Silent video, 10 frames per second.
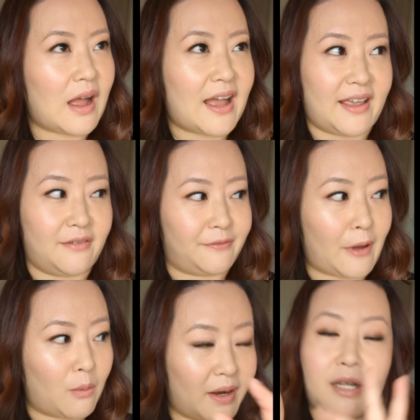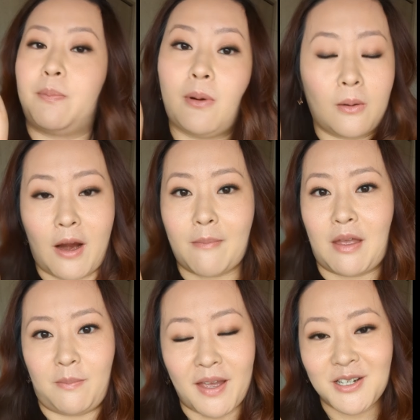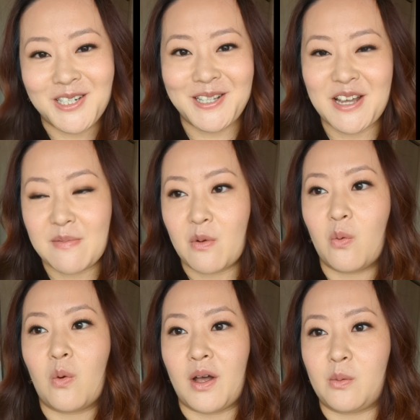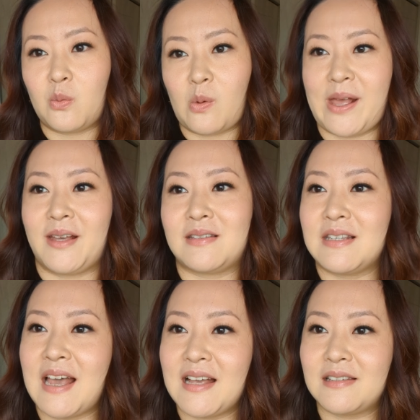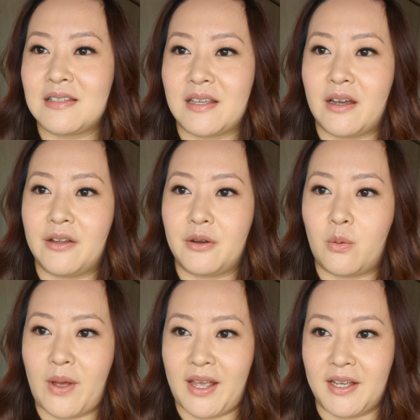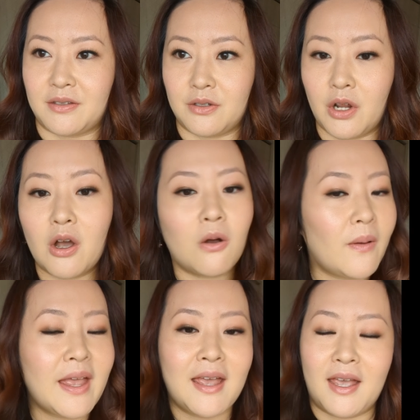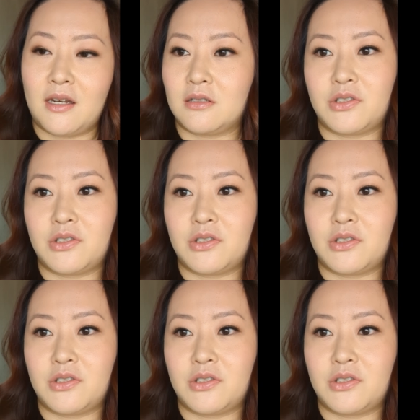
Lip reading: I've already programmed my pendulum. One way is yes, the other way is no, and